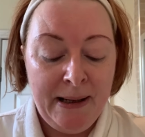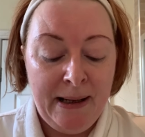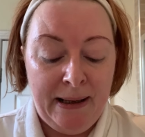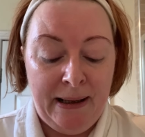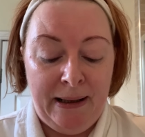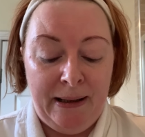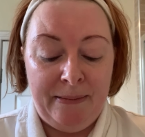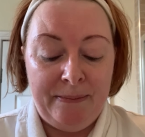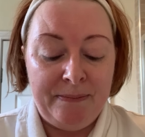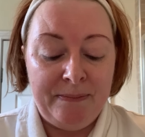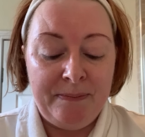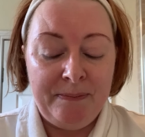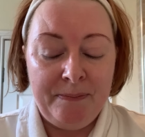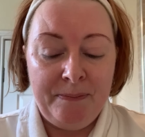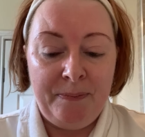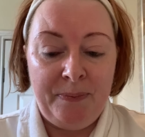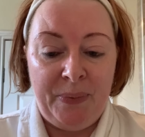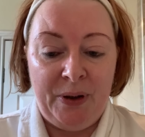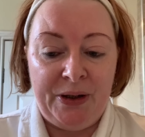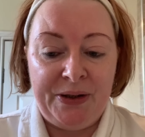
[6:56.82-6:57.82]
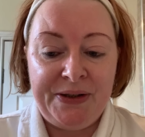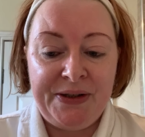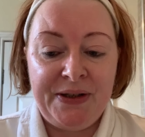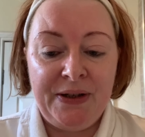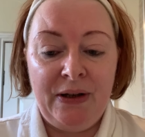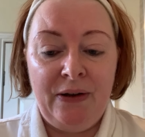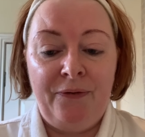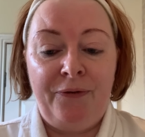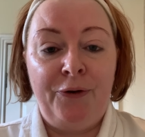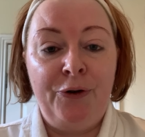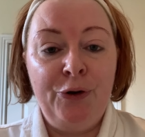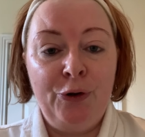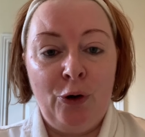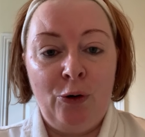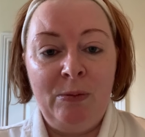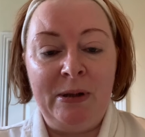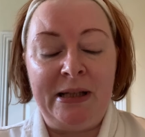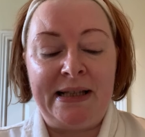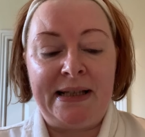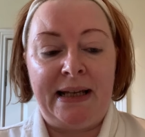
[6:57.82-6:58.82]
But for
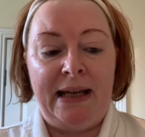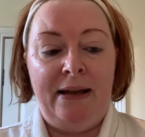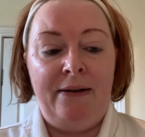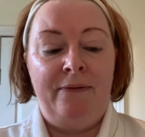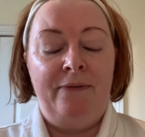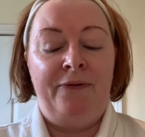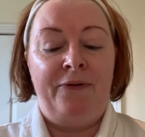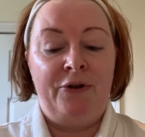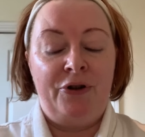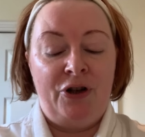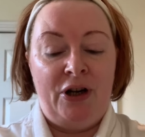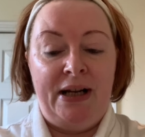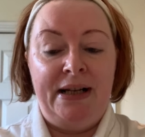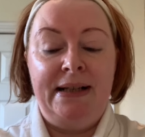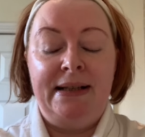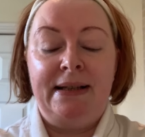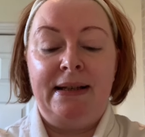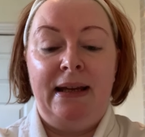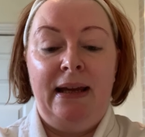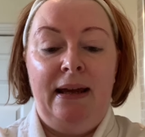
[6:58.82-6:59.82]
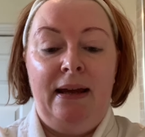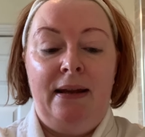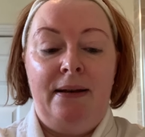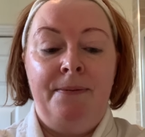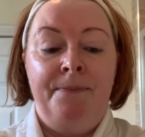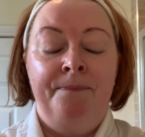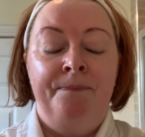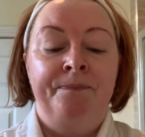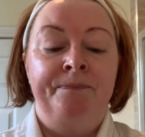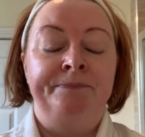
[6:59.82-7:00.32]
normal skin, for dry skin,